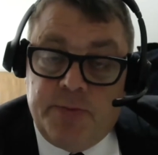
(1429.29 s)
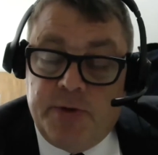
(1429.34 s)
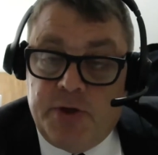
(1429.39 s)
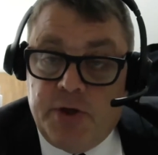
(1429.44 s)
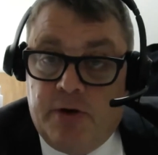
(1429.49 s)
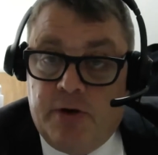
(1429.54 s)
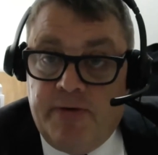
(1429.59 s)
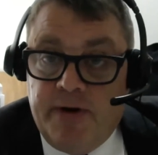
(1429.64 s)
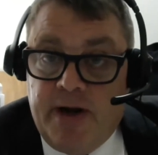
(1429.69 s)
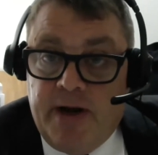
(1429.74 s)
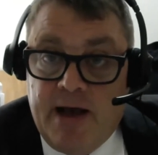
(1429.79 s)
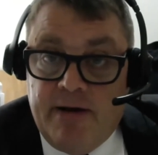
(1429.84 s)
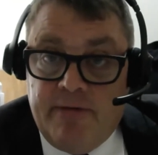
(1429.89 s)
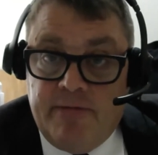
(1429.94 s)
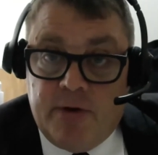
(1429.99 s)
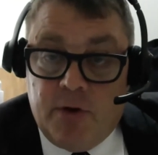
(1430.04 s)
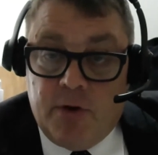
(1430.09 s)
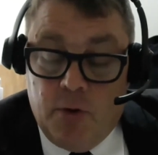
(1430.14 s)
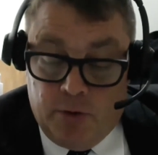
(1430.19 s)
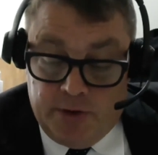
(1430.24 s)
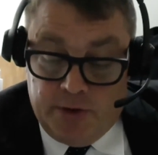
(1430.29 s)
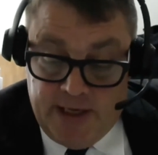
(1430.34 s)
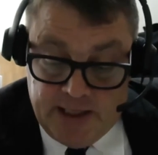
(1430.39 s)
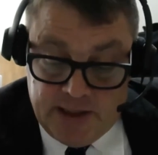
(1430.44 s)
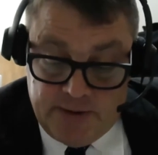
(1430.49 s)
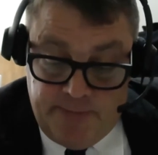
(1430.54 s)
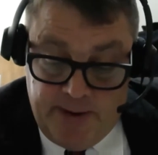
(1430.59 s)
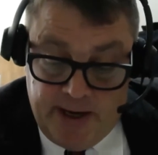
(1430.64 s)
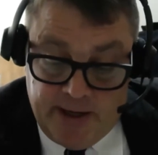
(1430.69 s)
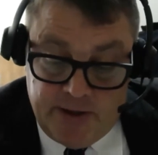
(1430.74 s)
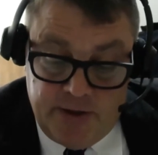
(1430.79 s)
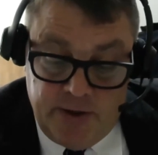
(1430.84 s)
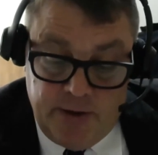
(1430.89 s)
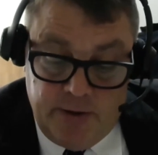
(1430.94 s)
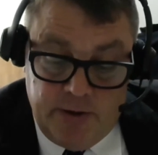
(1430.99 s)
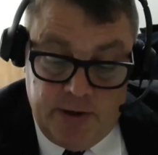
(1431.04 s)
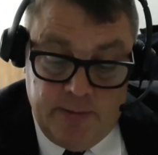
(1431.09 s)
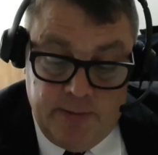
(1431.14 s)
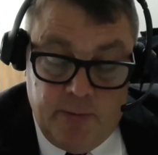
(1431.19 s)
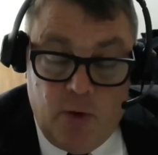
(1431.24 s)
which often have court aspect
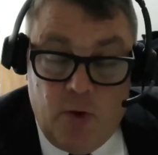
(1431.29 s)
to them,